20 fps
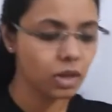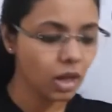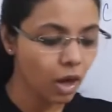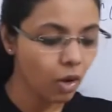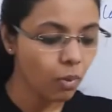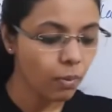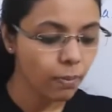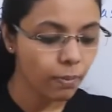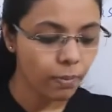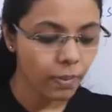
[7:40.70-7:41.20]

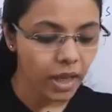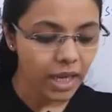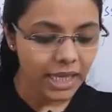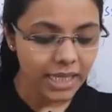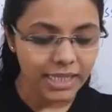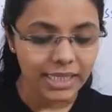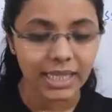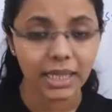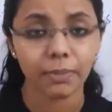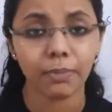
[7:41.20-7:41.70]
Now
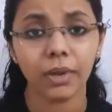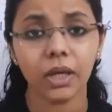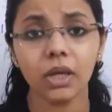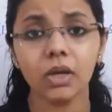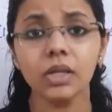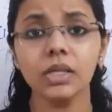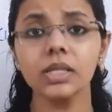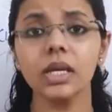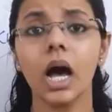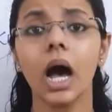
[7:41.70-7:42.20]
see,
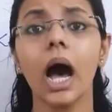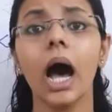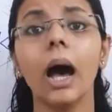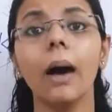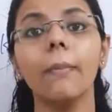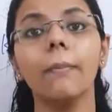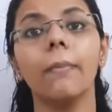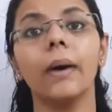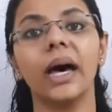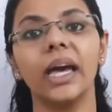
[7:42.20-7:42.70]
because
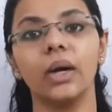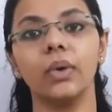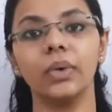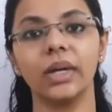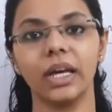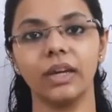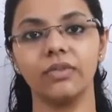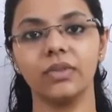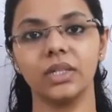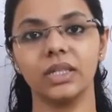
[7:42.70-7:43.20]
our
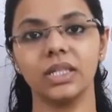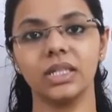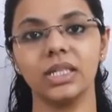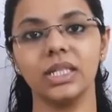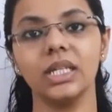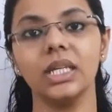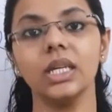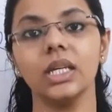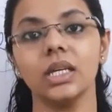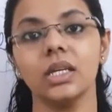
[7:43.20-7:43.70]

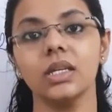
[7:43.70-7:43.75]
biodiversity